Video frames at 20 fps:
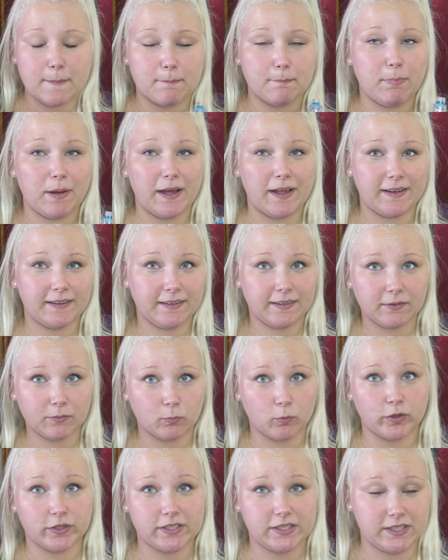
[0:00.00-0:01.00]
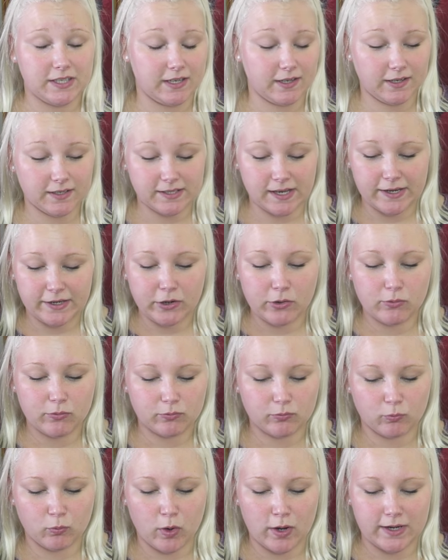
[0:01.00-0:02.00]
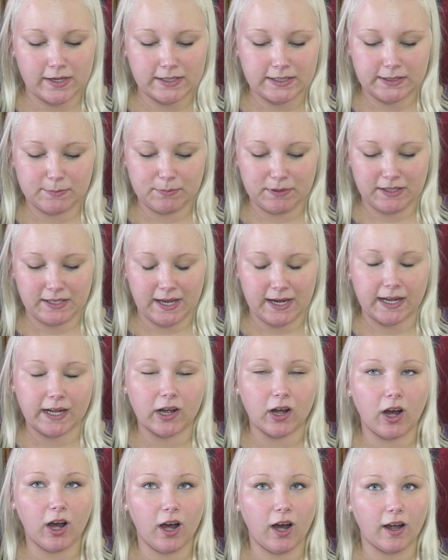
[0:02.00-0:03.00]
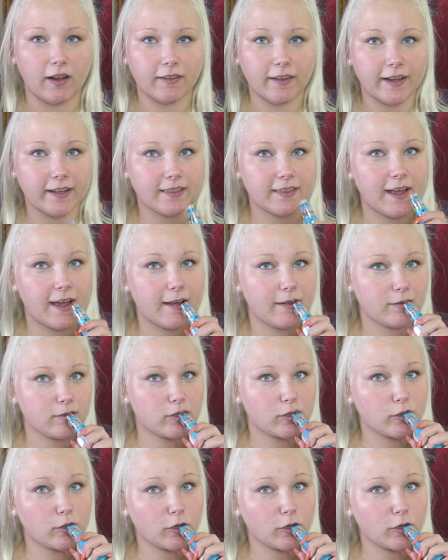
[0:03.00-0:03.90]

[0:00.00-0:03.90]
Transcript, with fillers: but we'll see because I don't want it to be getting hot like that.